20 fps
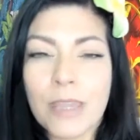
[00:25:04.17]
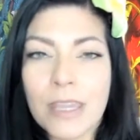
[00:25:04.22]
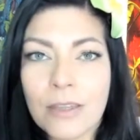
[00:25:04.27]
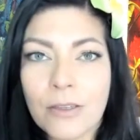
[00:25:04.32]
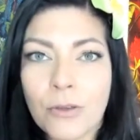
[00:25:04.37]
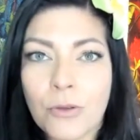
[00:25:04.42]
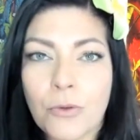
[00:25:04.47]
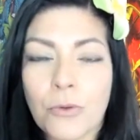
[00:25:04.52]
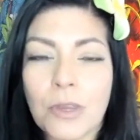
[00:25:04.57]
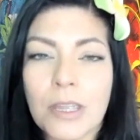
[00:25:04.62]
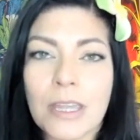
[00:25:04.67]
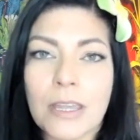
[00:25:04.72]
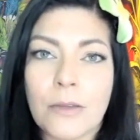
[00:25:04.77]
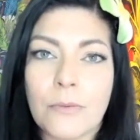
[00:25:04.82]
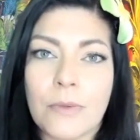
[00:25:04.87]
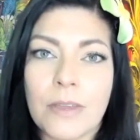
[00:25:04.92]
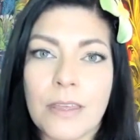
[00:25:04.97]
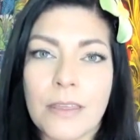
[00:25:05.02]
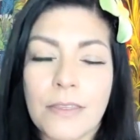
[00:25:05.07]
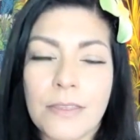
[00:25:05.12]
meet and greet
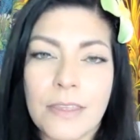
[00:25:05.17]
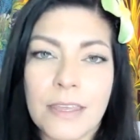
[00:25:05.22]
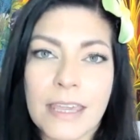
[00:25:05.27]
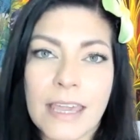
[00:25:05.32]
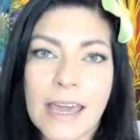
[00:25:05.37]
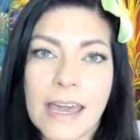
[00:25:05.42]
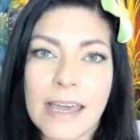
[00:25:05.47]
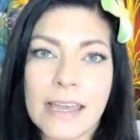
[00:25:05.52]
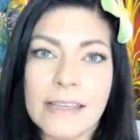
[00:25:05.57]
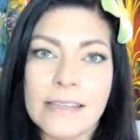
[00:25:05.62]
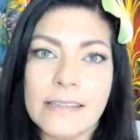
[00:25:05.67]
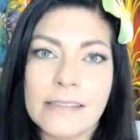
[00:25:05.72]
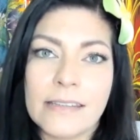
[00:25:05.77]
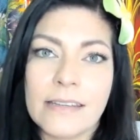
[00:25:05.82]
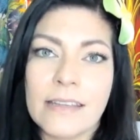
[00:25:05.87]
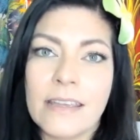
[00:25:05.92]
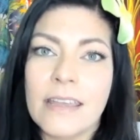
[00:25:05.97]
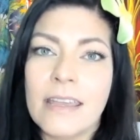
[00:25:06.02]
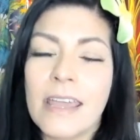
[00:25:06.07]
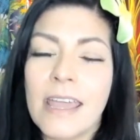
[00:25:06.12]
with the cast.
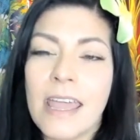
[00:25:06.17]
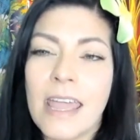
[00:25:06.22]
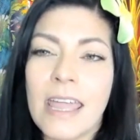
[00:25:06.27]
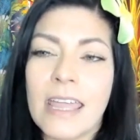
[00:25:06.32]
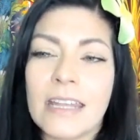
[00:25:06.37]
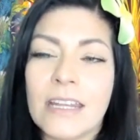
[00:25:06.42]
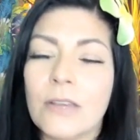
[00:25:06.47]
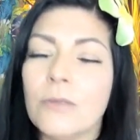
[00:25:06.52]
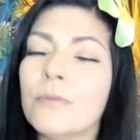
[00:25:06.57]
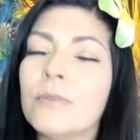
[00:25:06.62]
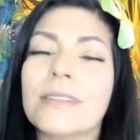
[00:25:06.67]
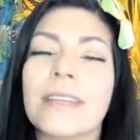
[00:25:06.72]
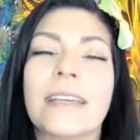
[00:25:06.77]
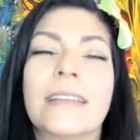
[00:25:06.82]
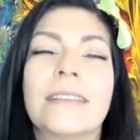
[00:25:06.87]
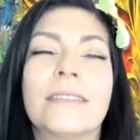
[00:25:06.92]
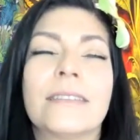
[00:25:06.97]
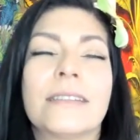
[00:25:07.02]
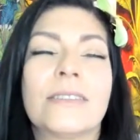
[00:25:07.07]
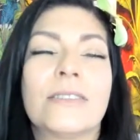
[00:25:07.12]
And it was like
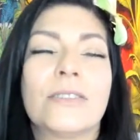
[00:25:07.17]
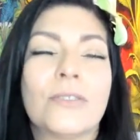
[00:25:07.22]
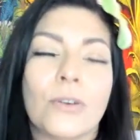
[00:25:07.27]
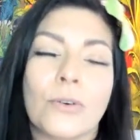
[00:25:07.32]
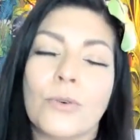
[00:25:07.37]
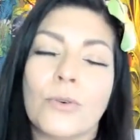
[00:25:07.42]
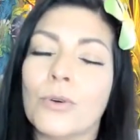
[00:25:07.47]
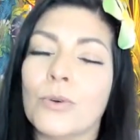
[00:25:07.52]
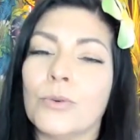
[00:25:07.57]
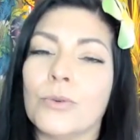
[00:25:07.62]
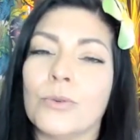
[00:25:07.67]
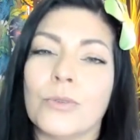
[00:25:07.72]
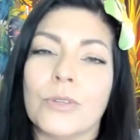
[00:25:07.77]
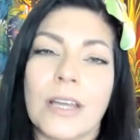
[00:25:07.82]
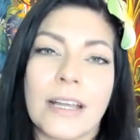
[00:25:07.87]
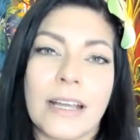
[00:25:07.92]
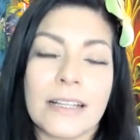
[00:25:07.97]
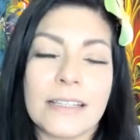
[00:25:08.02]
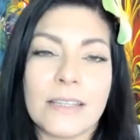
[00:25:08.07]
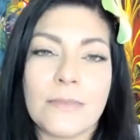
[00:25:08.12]
so cool.
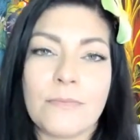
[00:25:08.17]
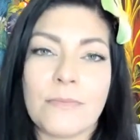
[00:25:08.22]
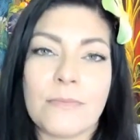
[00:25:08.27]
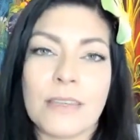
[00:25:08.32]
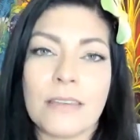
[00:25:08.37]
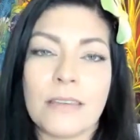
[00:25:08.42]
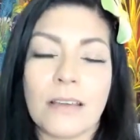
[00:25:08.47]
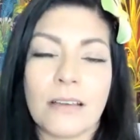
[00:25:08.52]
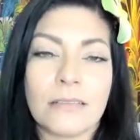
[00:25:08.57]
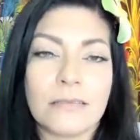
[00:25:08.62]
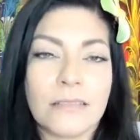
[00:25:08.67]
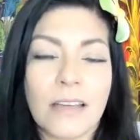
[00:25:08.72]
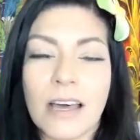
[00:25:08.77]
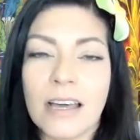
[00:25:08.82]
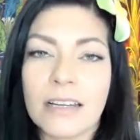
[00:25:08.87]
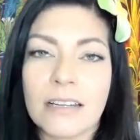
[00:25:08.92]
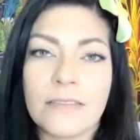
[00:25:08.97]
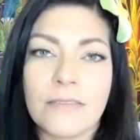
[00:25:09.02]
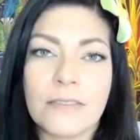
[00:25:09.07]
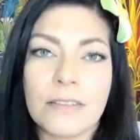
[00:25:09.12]
I got to meet a
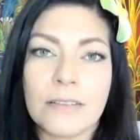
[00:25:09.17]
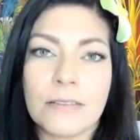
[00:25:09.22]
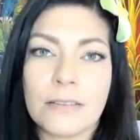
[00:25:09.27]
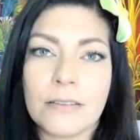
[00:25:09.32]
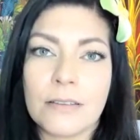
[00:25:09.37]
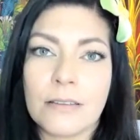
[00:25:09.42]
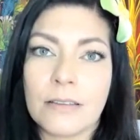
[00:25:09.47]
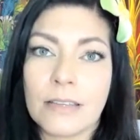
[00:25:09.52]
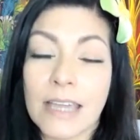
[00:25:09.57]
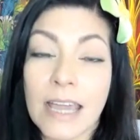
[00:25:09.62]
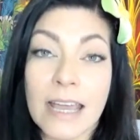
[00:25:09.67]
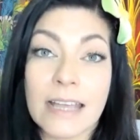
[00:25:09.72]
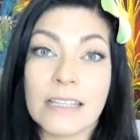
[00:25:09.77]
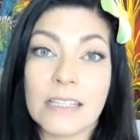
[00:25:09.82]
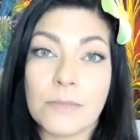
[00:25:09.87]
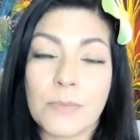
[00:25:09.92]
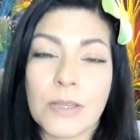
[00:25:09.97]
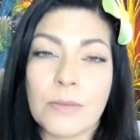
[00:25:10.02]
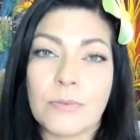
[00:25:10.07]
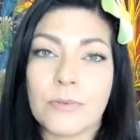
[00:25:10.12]
lot of the
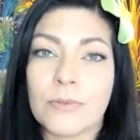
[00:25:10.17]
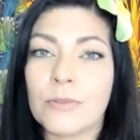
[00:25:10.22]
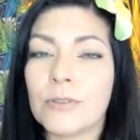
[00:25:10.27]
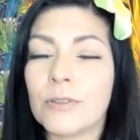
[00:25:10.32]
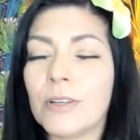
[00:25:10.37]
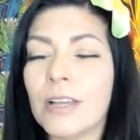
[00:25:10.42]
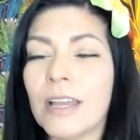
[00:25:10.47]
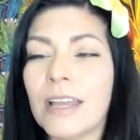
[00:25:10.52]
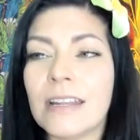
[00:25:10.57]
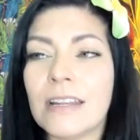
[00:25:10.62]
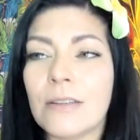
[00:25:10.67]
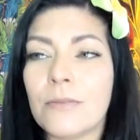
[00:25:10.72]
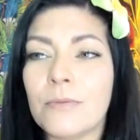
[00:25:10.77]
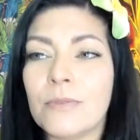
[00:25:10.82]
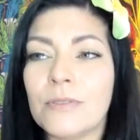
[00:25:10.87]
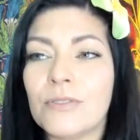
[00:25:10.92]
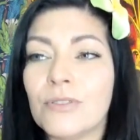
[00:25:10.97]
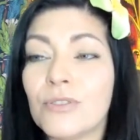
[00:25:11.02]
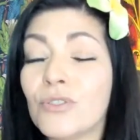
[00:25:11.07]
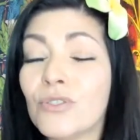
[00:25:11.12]
cast people, and it
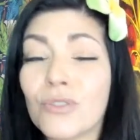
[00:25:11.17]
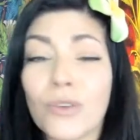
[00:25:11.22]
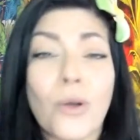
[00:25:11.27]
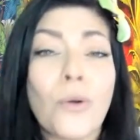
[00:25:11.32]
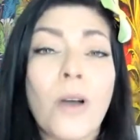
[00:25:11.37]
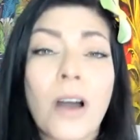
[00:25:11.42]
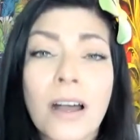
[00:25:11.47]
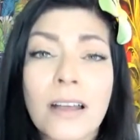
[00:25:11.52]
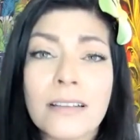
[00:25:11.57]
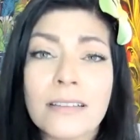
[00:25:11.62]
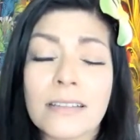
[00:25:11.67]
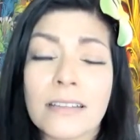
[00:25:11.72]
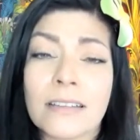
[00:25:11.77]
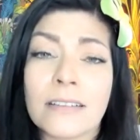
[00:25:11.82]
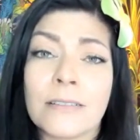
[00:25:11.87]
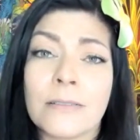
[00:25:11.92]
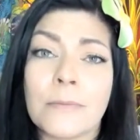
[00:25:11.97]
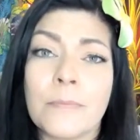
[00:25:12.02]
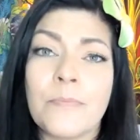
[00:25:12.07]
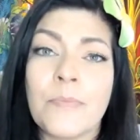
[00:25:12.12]
was just so
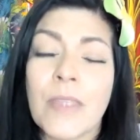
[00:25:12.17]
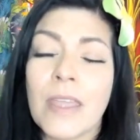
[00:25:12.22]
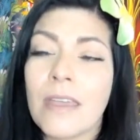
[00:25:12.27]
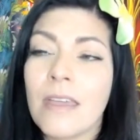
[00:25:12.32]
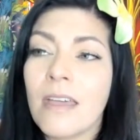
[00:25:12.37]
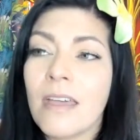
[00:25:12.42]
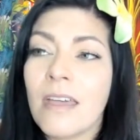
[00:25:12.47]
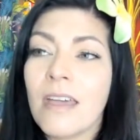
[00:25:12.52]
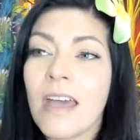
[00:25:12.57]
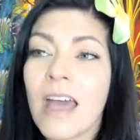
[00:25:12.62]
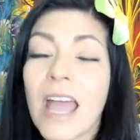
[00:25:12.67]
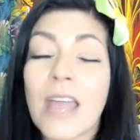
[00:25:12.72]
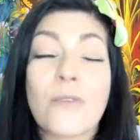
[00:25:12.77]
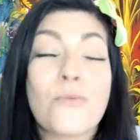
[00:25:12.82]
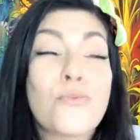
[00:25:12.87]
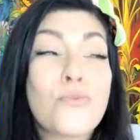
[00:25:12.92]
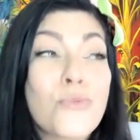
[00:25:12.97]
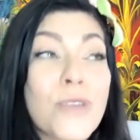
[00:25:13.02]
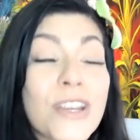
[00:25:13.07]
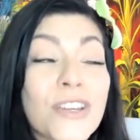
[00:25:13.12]
awesome. I
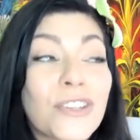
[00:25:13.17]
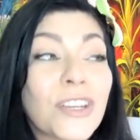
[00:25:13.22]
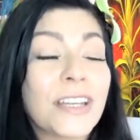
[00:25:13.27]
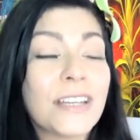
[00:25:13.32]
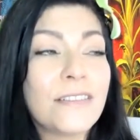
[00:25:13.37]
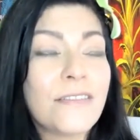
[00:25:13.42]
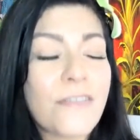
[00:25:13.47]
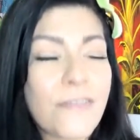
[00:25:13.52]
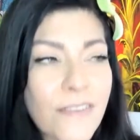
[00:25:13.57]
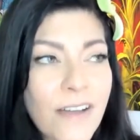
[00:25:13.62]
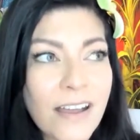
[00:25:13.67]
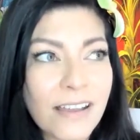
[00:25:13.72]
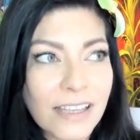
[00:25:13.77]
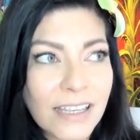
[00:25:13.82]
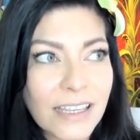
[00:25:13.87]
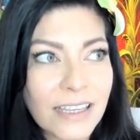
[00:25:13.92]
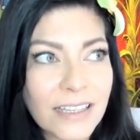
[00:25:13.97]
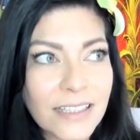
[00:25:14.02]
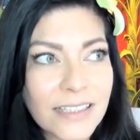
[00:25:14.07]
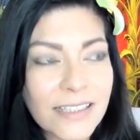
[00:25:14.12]
wish I could
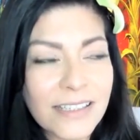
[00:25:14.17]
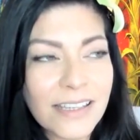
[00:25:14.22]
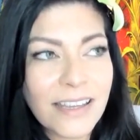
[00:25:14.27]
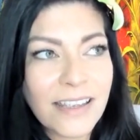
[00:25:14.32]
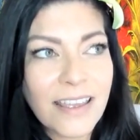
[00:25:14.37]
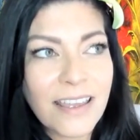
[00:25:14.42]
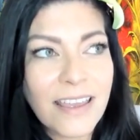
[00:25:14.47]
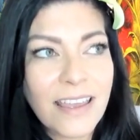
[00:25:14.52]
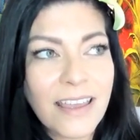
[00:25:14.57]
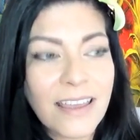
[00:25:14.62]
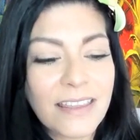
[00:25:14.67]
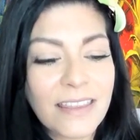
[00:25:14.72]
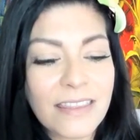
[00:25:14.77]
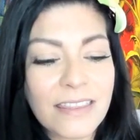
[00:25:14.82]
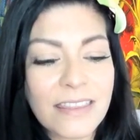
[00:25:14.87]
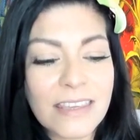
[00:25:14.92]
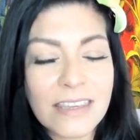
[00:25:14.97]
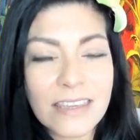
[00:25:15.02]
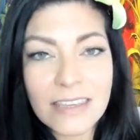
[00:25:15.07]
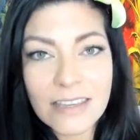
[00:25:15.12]
find
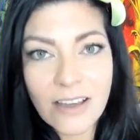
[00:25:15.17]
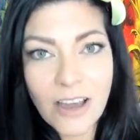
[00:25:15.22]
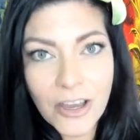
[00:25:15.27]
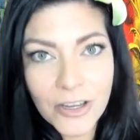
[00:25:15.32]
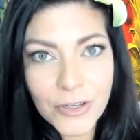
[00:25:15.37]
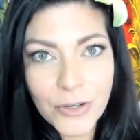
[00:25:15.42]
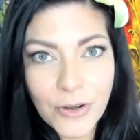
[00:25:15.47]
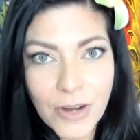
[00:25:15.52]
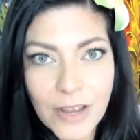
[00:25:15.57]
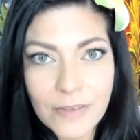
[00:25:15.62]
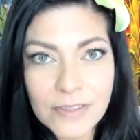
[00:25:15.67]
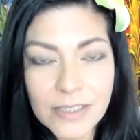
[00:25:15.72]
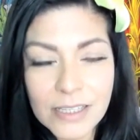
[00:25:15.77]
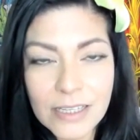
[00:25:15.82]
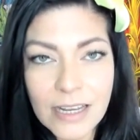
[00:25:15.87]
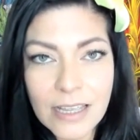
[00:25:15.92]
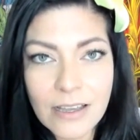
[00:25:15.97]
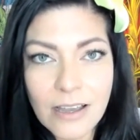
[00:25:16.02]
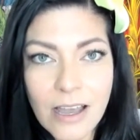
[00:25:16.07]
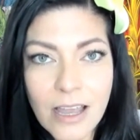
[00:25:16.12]
the autographs
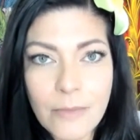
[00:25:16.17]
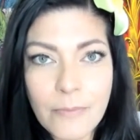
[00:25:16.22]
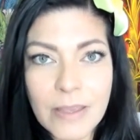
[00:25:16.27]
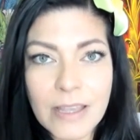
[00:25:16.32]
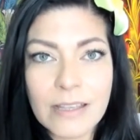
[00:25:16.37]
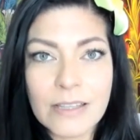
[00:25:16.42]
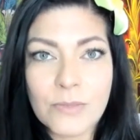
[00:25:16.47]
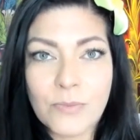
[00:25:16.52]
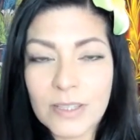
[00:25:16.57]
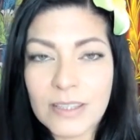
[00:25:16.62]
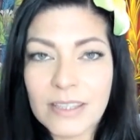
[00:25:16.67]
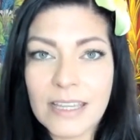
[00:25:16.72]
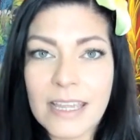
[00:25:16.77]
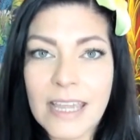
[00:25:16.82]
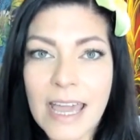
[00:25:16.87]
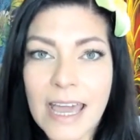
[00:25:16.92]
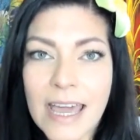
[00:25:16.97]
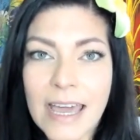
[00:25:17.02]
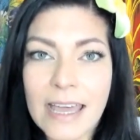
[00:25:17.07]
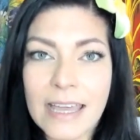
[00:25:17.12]
that I got, because what they
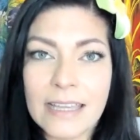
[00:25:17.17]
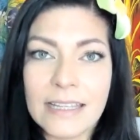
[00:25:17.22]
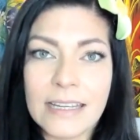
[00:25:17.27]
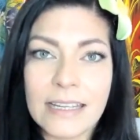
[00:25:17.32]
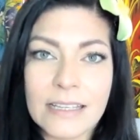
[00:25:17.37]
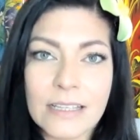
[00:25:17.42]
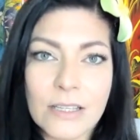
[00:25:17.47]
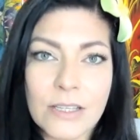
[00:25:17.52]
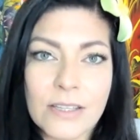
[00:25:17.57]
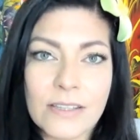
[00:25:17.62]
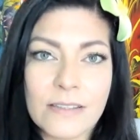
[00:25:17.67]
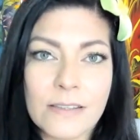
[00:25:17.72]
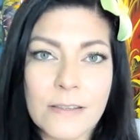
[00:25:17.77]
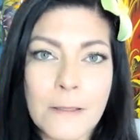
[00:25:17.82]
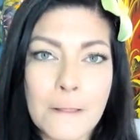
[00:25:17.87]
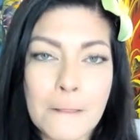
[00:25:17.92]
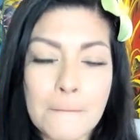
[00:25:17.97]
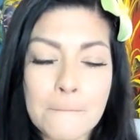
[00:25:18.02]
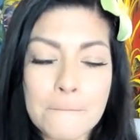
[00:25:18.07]
had is